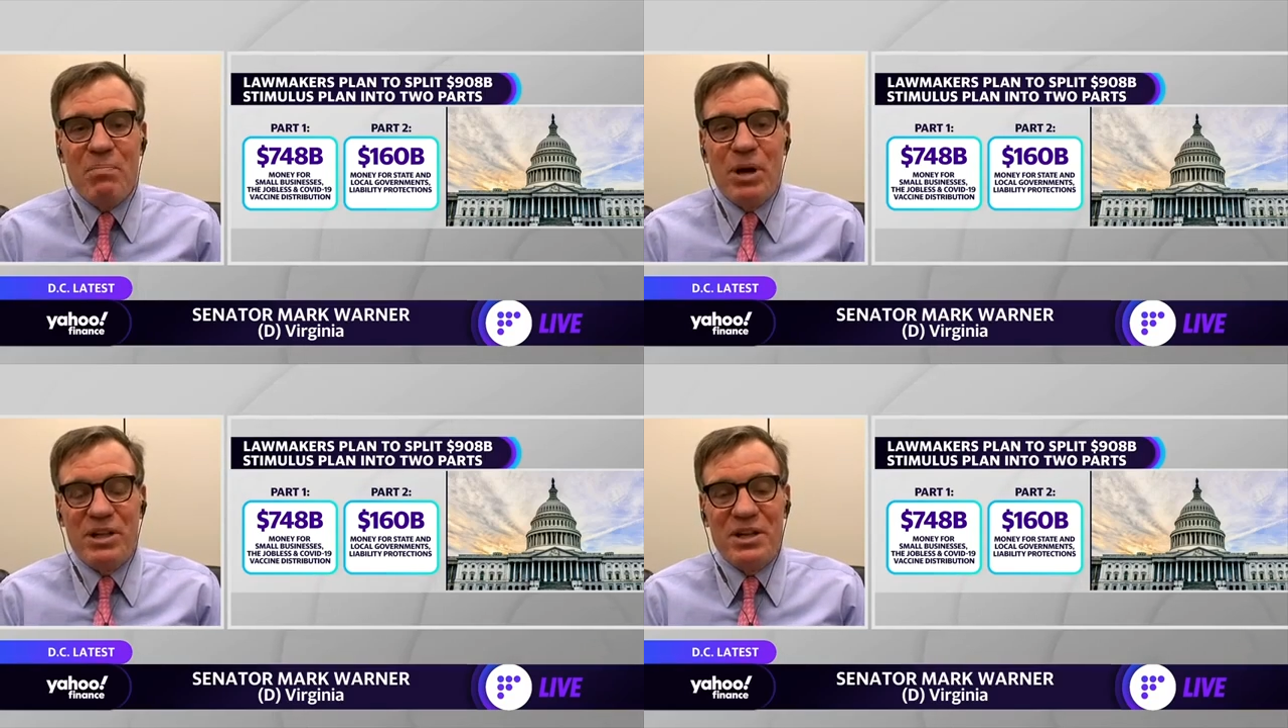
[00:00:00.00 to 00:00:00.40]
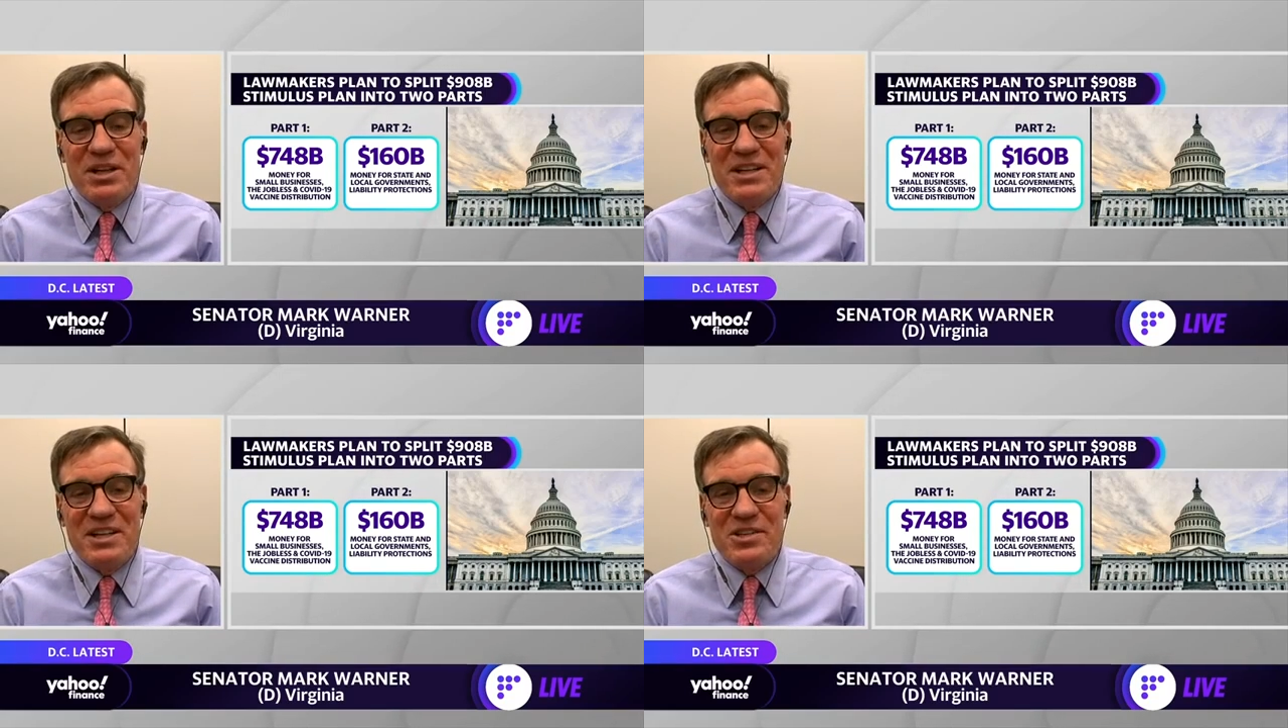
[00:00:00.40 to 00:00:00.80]
But
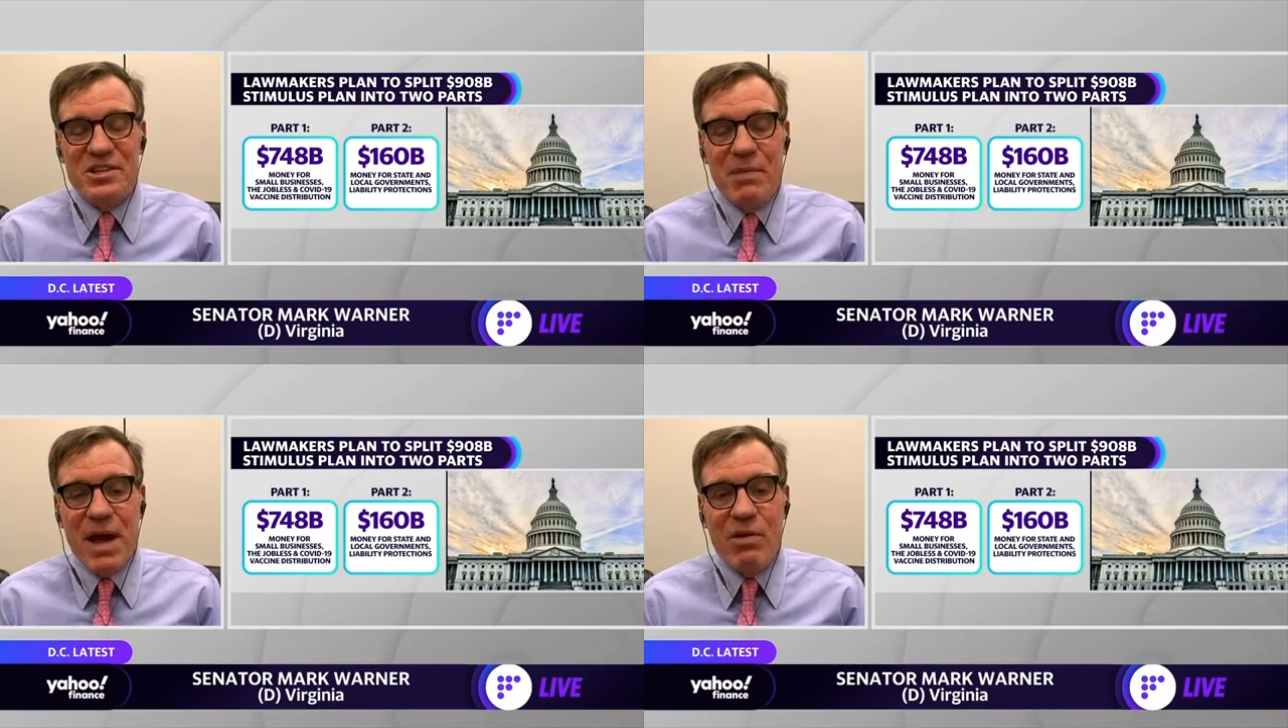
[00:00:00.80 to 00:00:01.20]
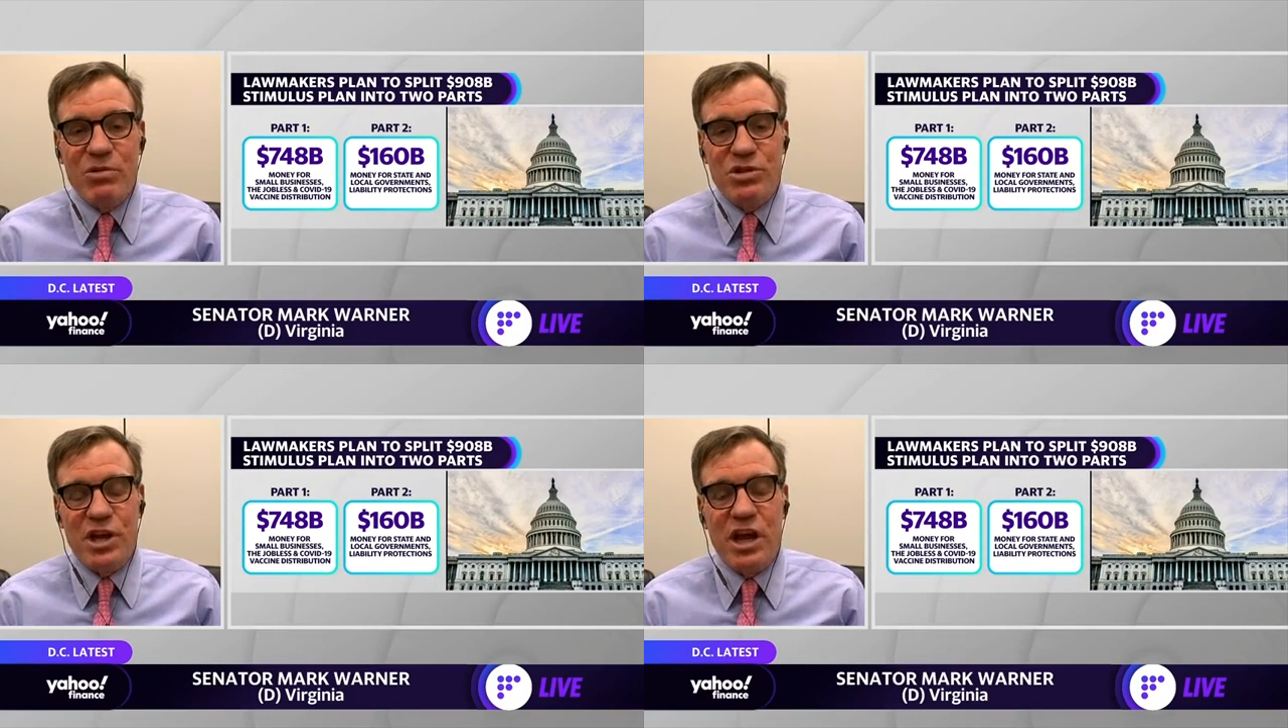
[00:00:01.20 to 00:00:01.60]
to
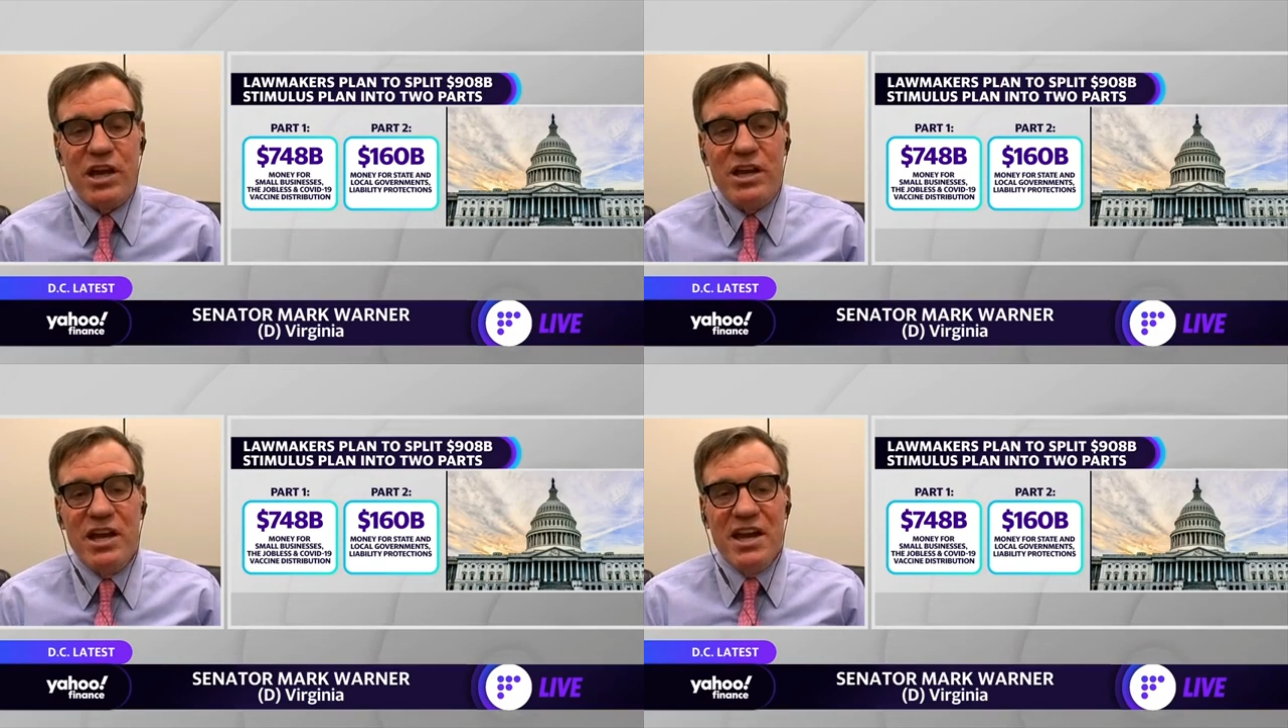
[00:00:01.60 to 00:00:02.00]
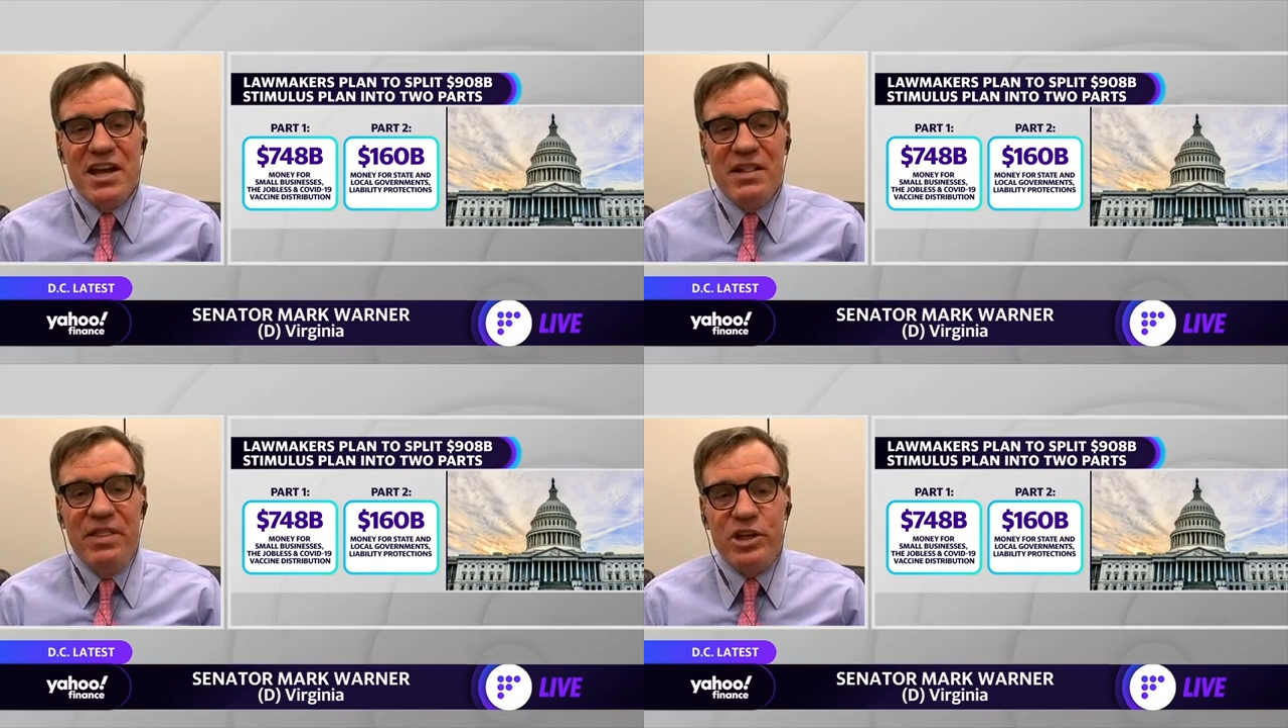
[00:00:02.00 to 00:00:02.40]
somehow say
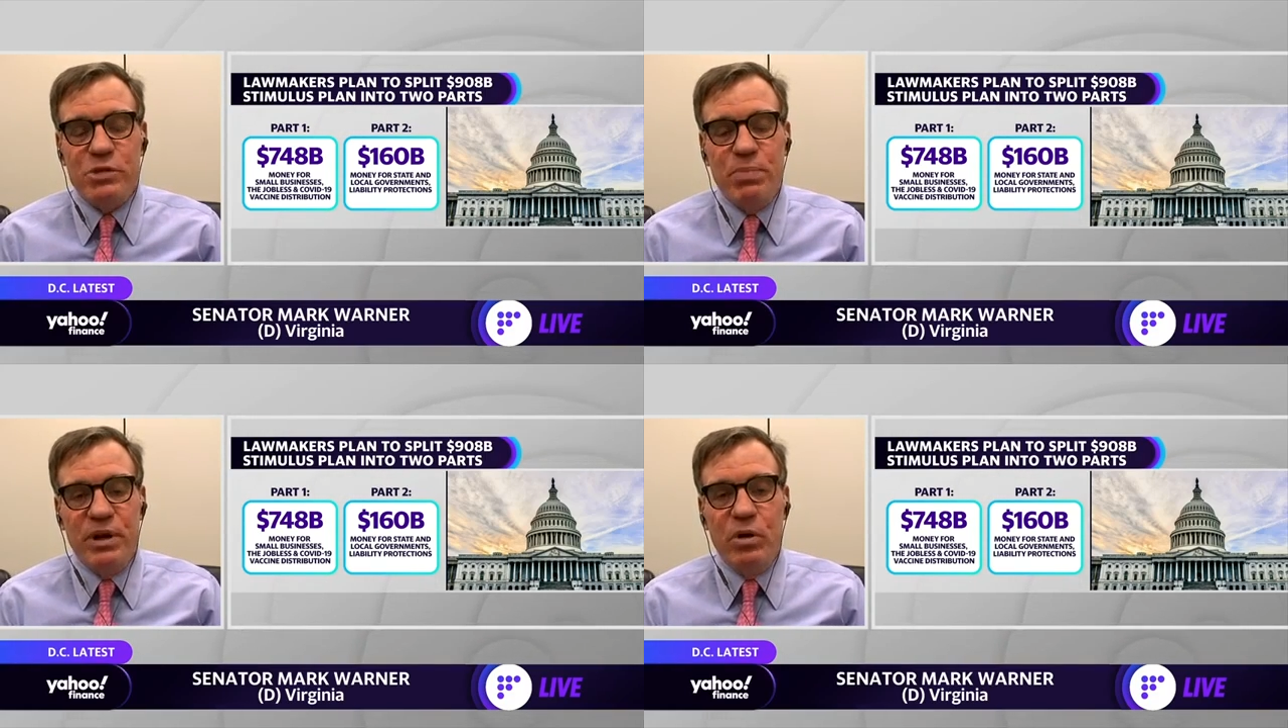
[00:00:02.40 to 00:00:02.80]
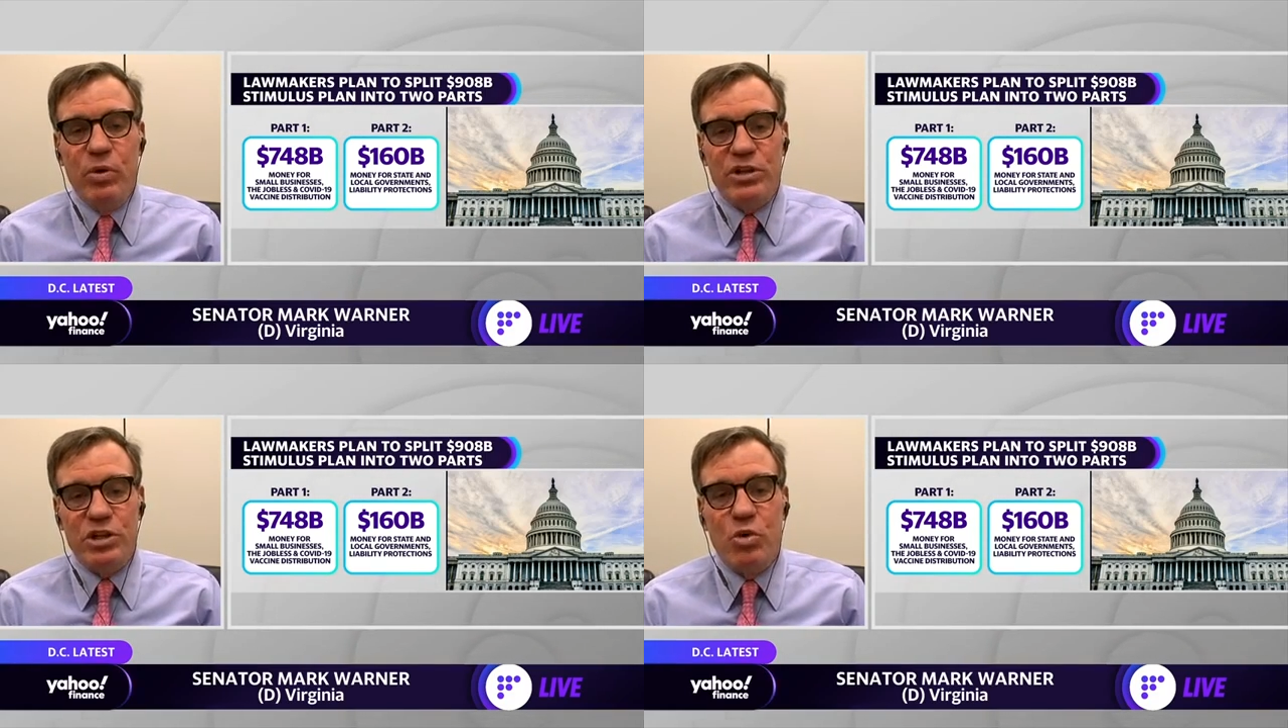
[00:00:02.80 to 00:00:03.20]
this bill,
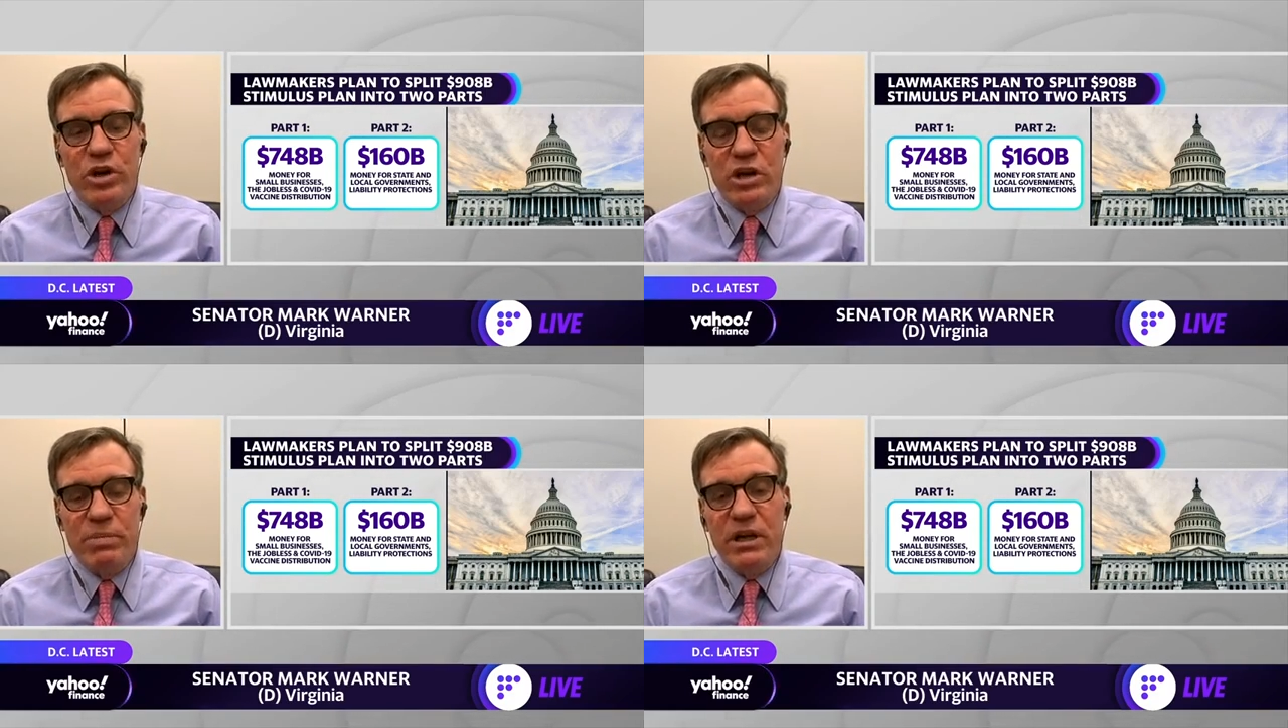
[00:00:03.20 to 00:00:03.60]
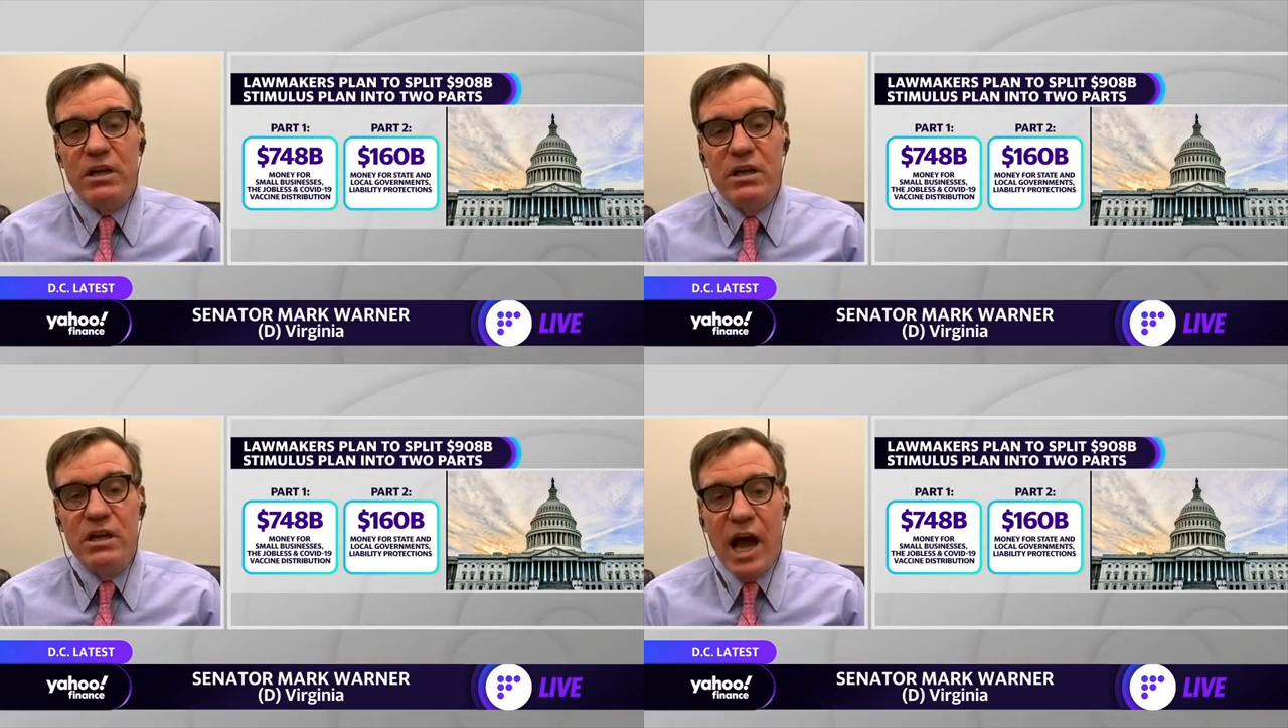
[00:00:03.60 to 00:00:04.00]
which is going to be